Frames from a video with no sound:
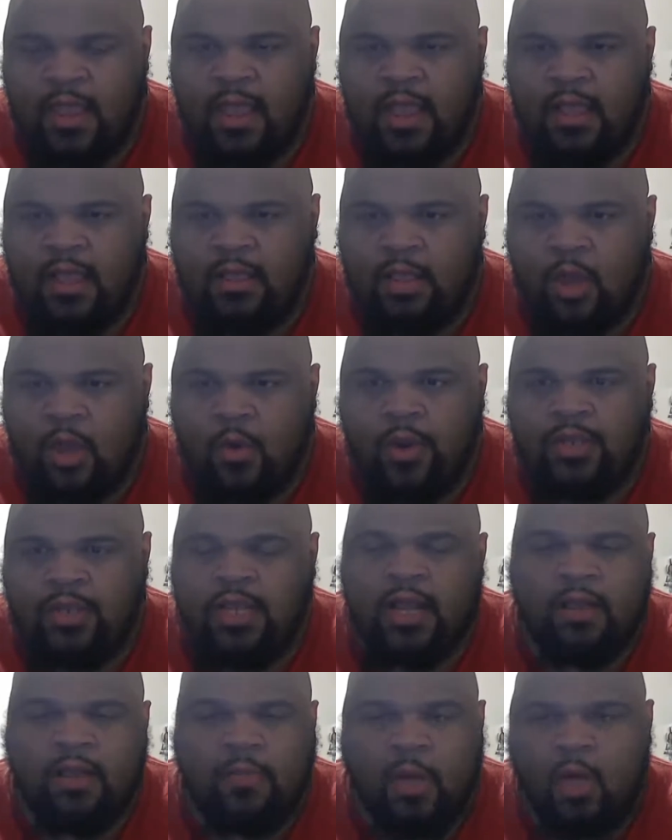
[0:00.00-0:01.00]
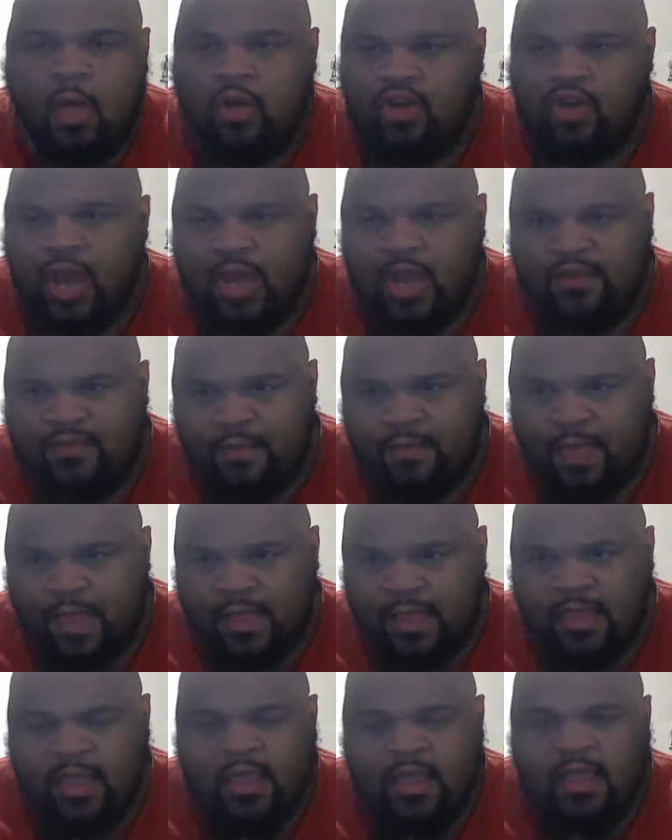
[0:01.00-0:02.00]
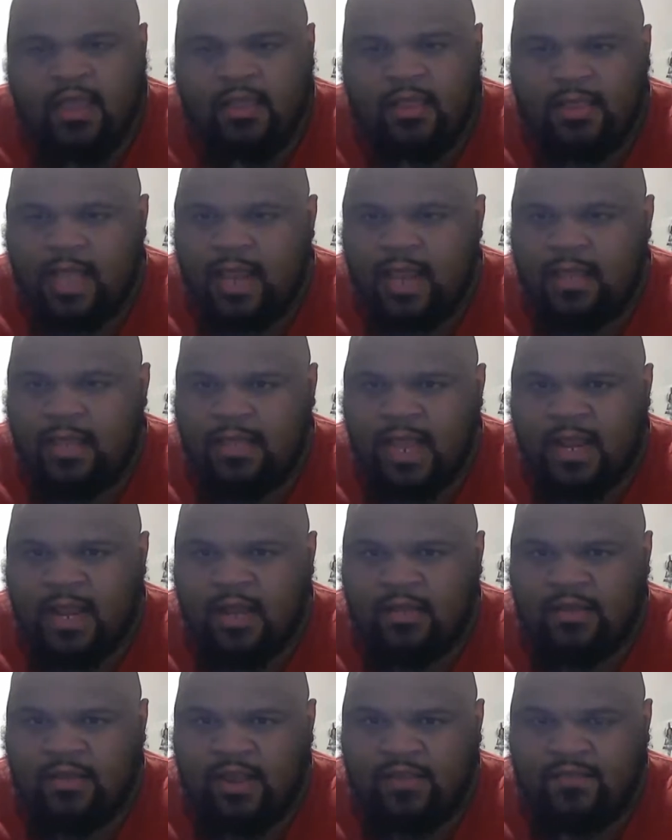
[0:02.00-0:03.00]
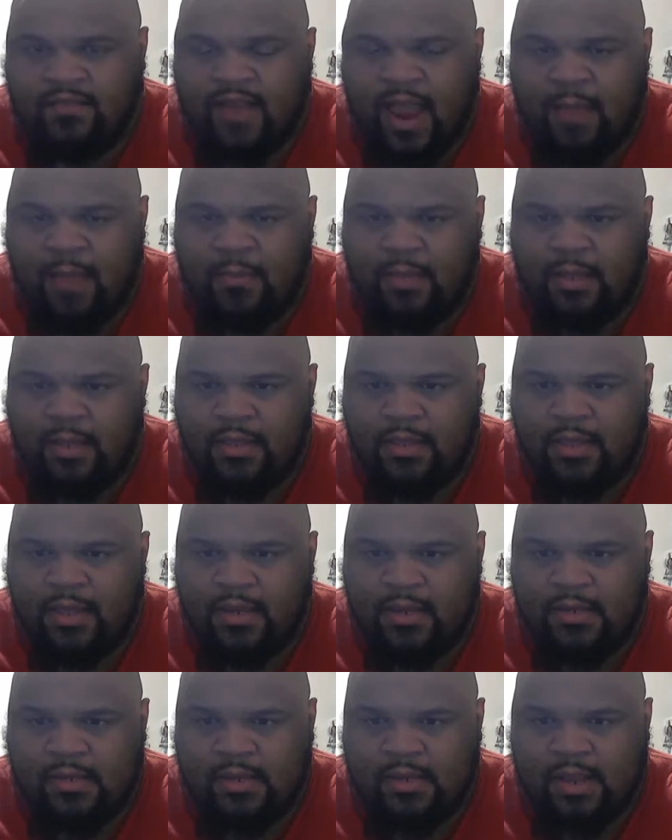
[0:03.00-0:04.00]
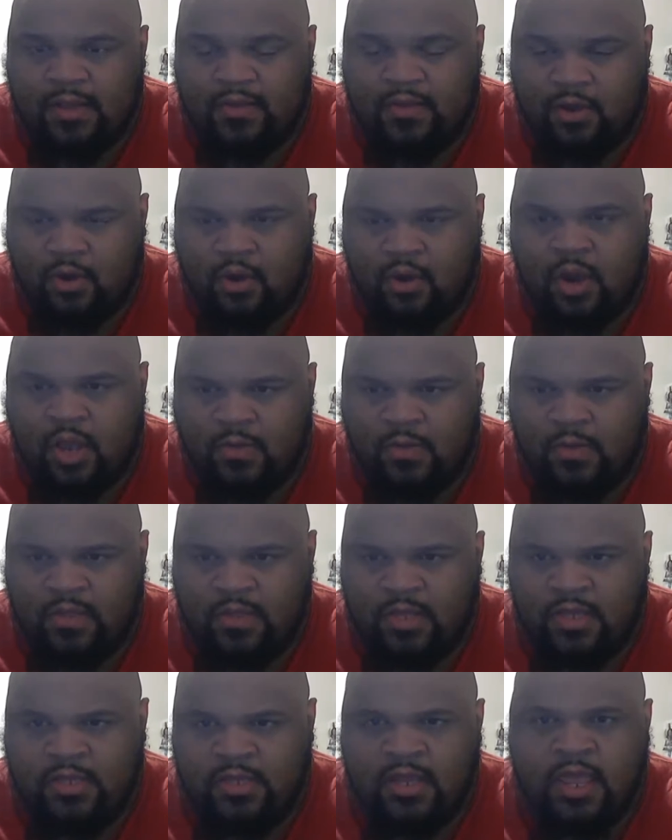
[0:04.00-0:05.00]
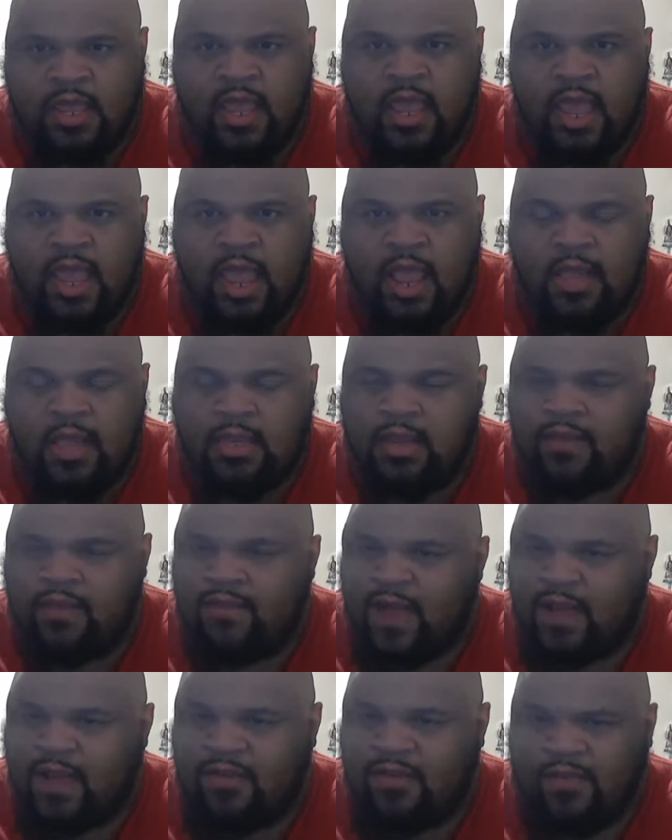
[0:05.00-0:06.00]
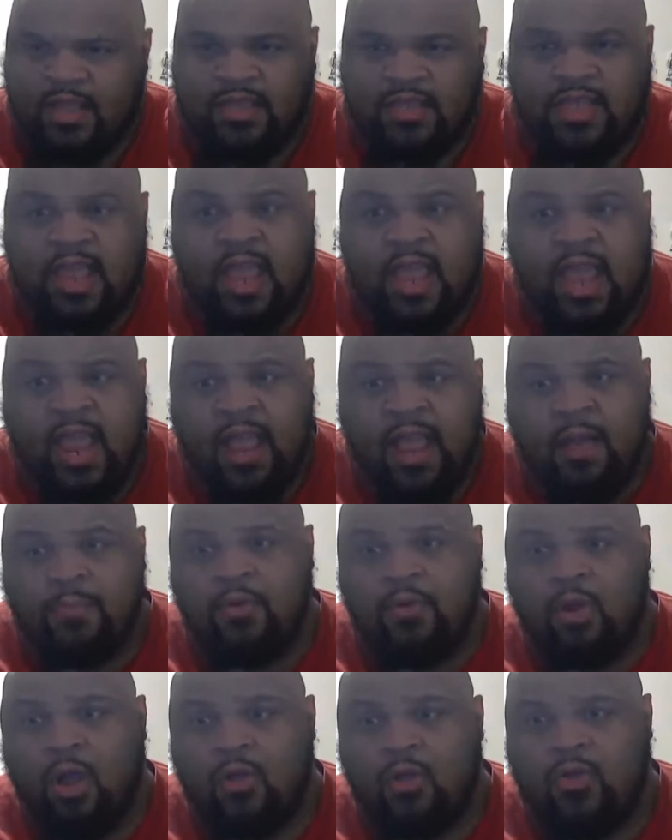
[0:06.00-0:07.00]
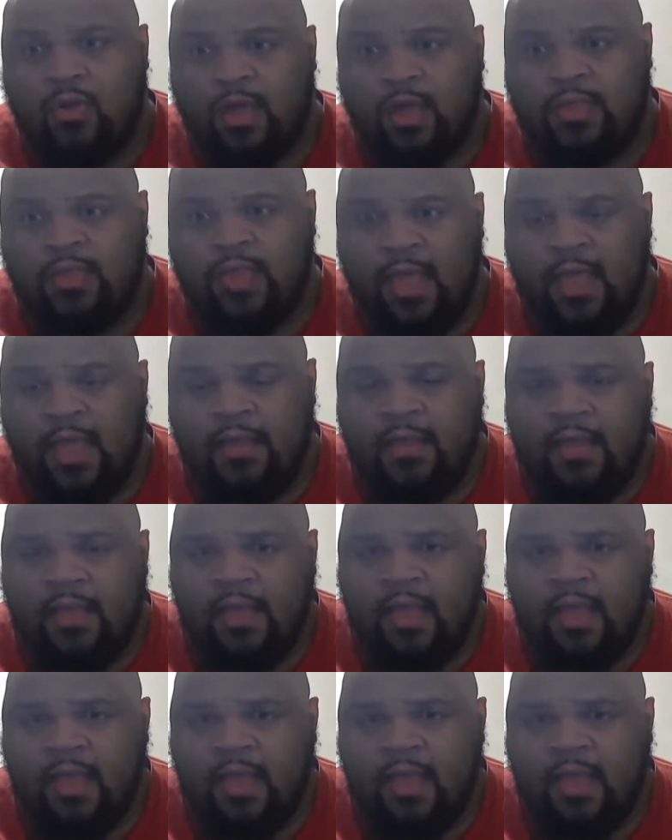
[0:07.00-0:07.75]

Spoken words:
Lois get apologized for, like, Lena's, like, family like this, her husband like this. And seeing Pfizer like, hey, I'm your uncle like that.